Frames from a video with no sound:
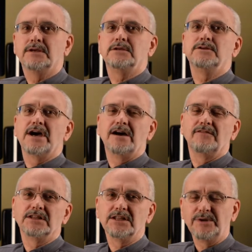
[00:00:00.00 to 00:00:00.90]
You have
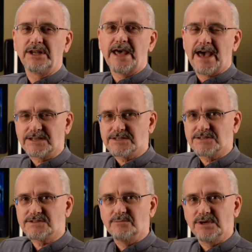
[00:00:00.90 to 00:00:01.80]
unlimited
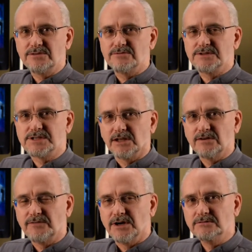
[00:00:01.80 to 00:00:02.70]
access to me through the
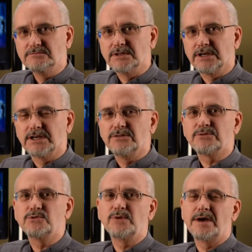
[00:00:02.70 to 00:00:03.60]
telephone and
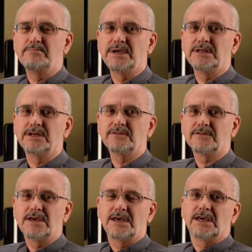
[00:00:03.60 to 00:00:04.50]
through web meetings,
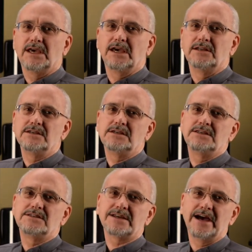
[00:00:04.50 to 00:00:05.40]
and
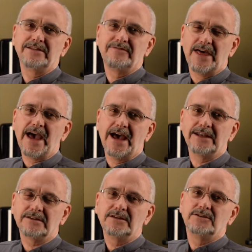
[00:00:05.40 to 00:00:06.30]
inside of
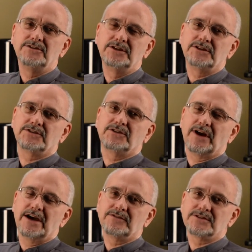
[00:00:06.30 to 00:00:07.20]
that you get to
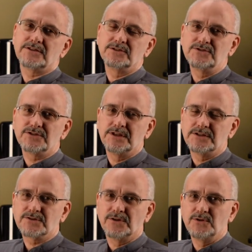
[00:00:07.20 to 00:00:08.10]
craft a solution
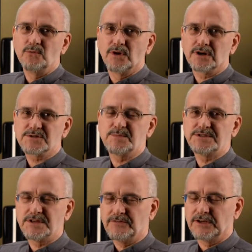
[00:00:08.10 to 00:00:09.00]
that's going to work
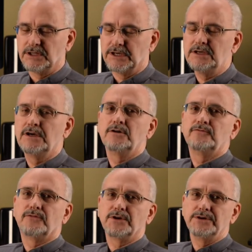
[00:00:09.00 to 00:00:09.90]
specifically
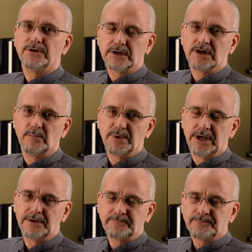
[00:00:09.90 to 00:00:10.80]
for your company.